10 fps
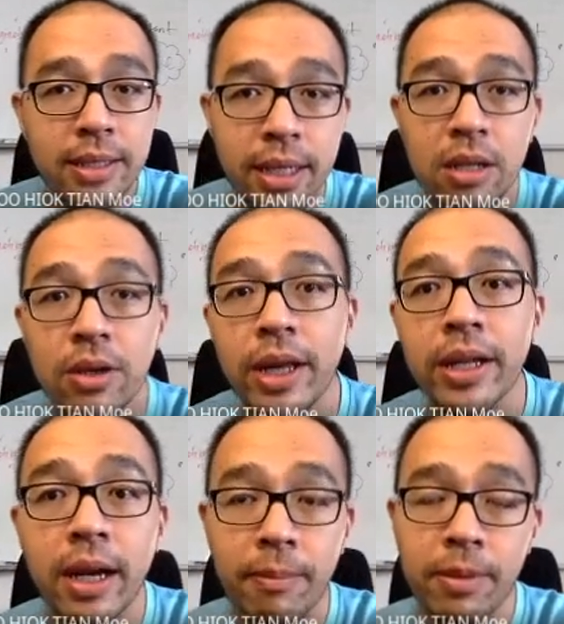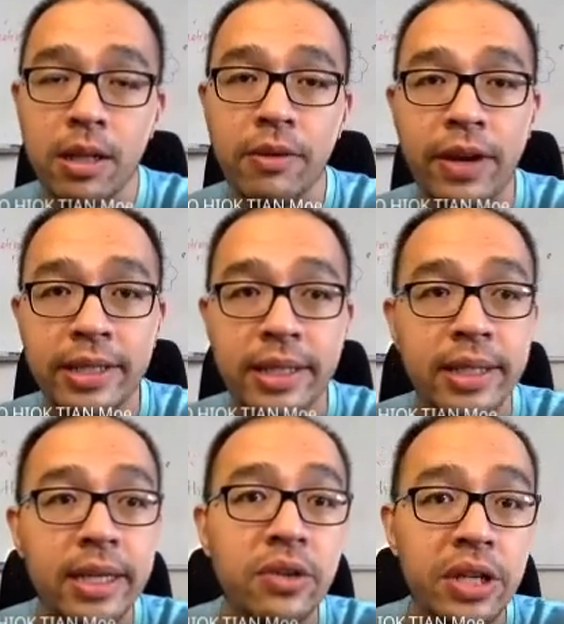at a couple of
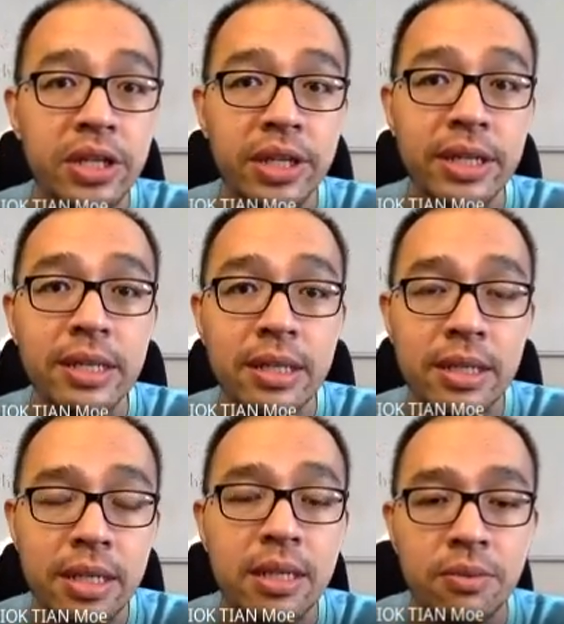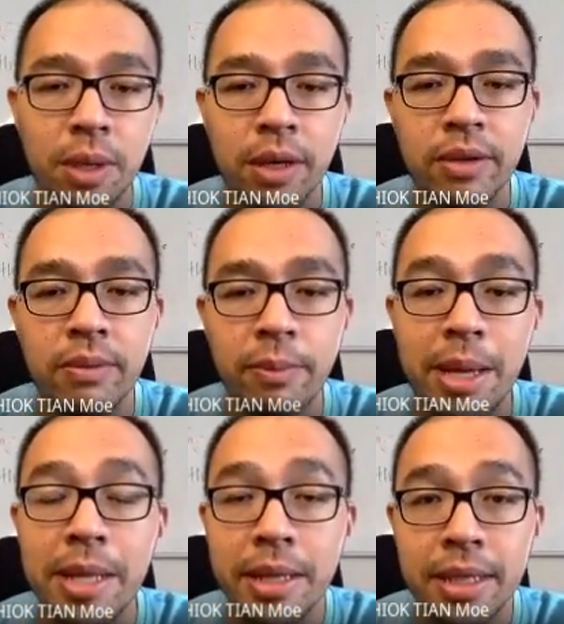exercise questions, because this is one of the
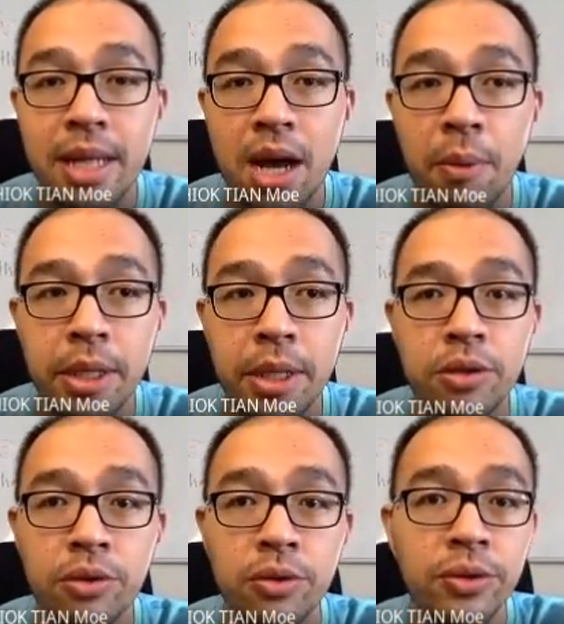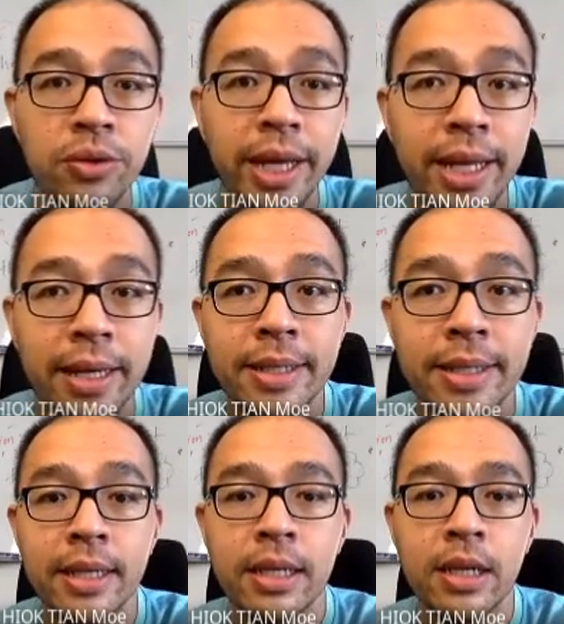main things that I want you to do today lah.
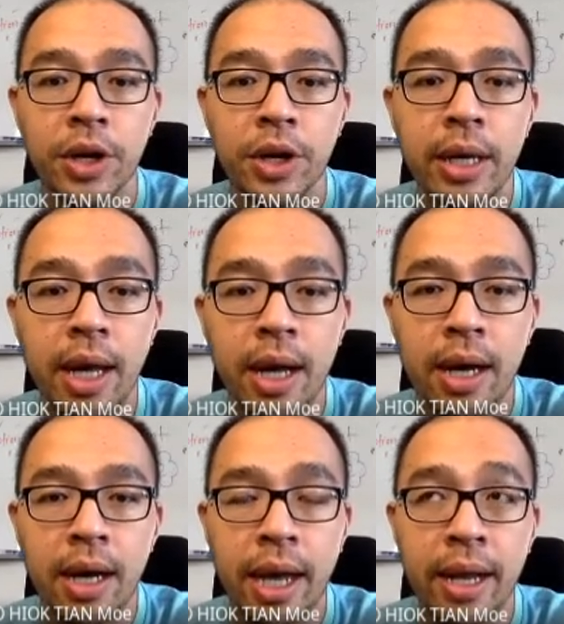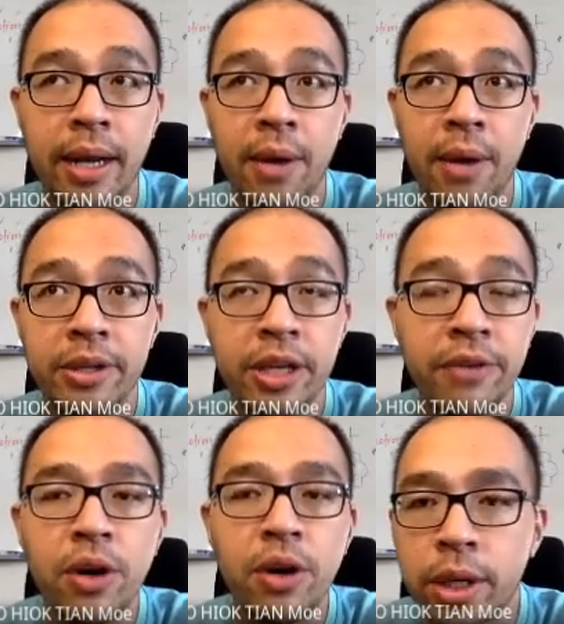Okay, and I want to give you
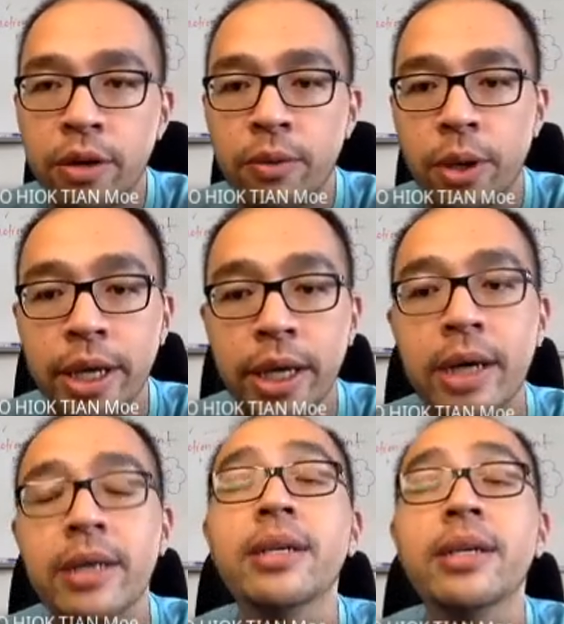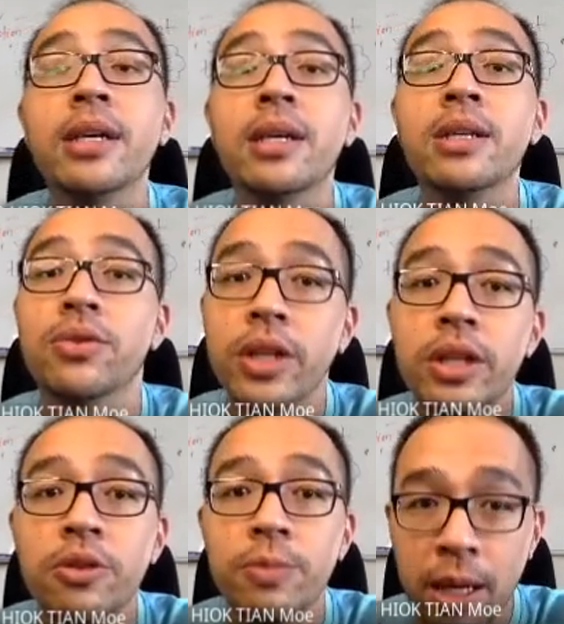a word of warning. You need to
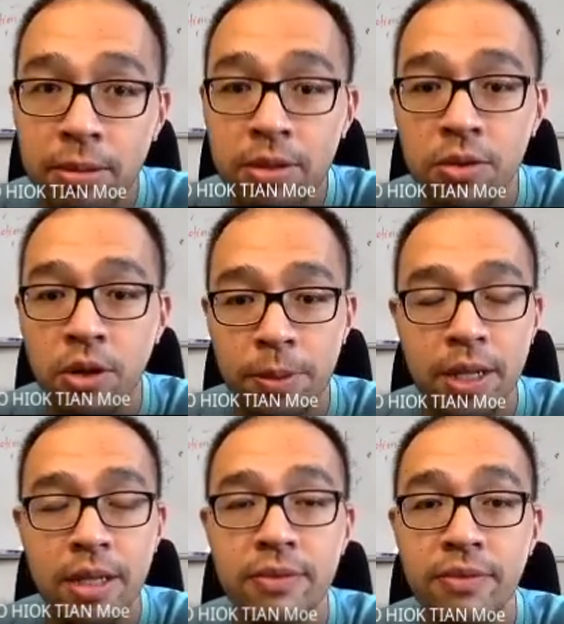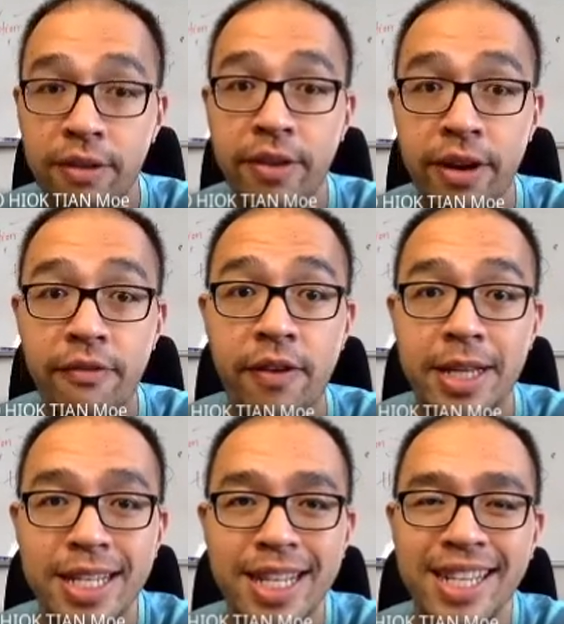be able to copy this very, very
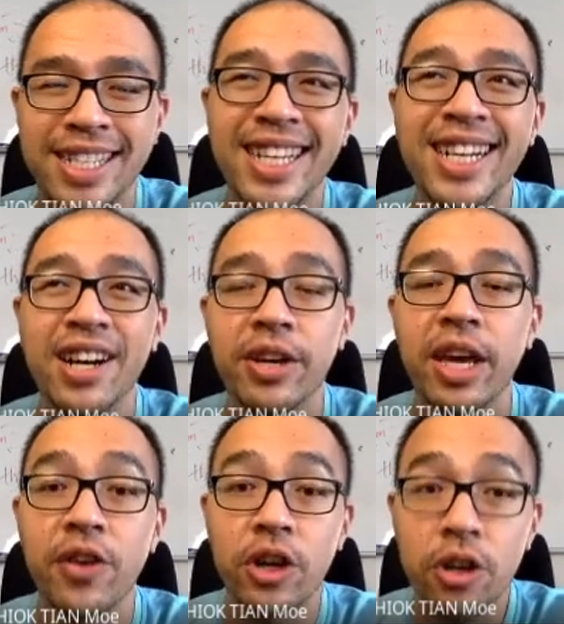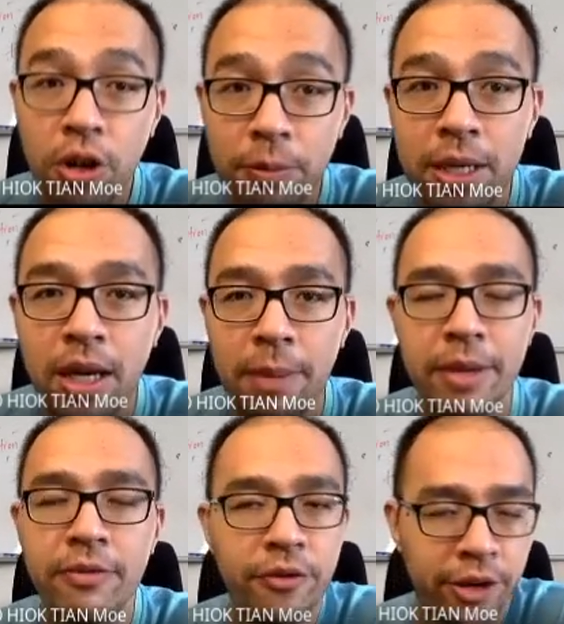fast. Okay, if you're going to copy, I mean, if
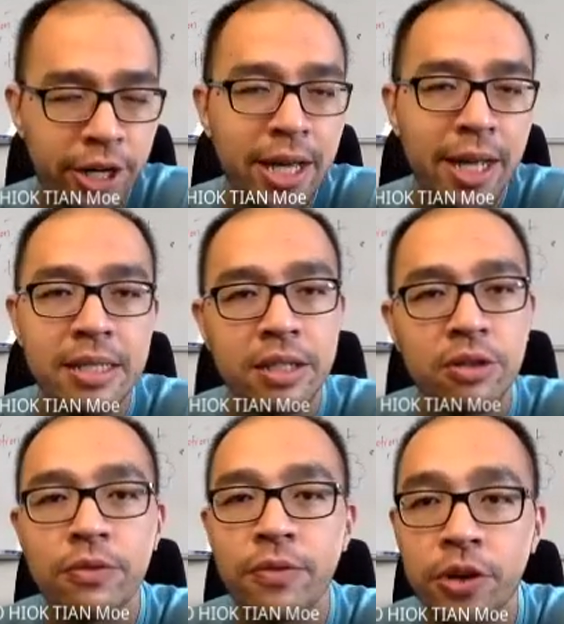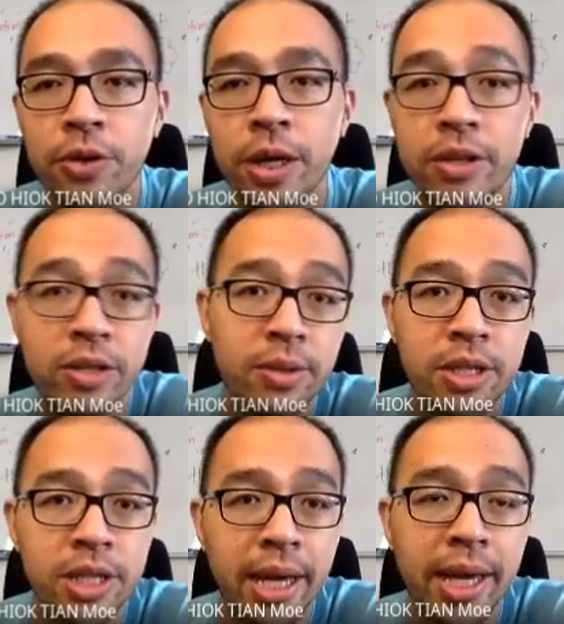you've already answered, good for you, and you just want to
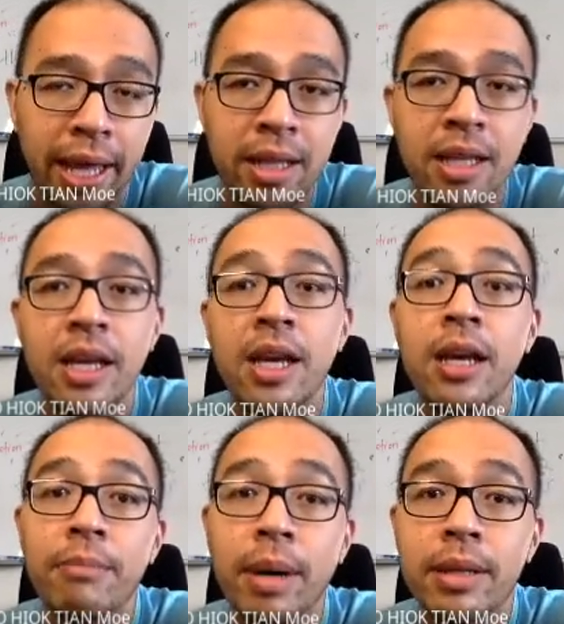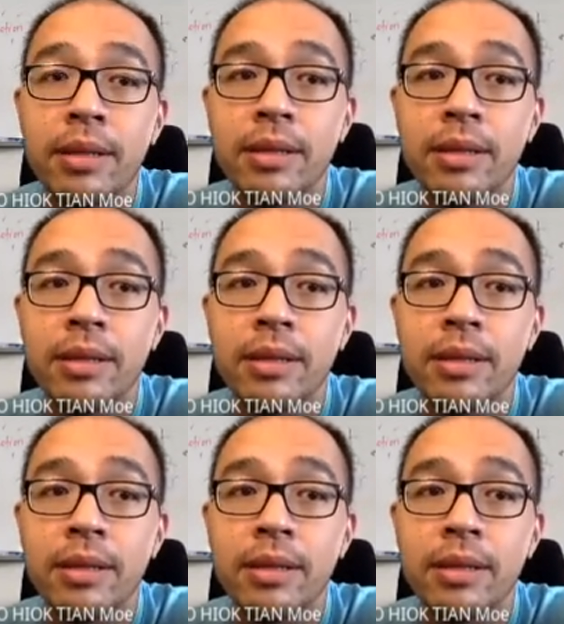check, can. But